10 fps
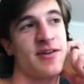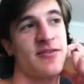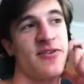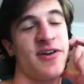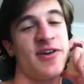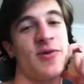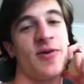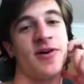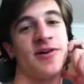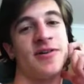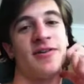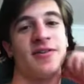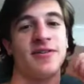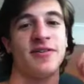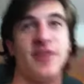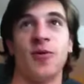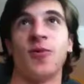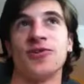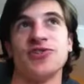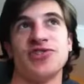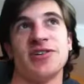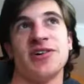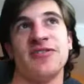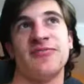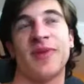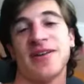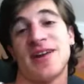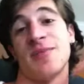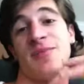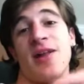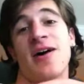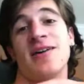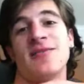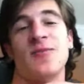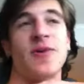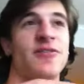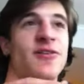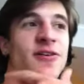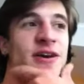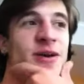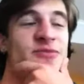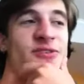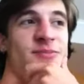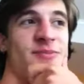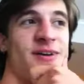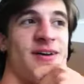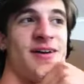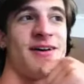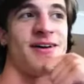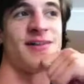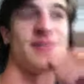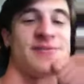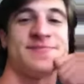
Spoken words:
video on the origin of my name Lion, where it all came from.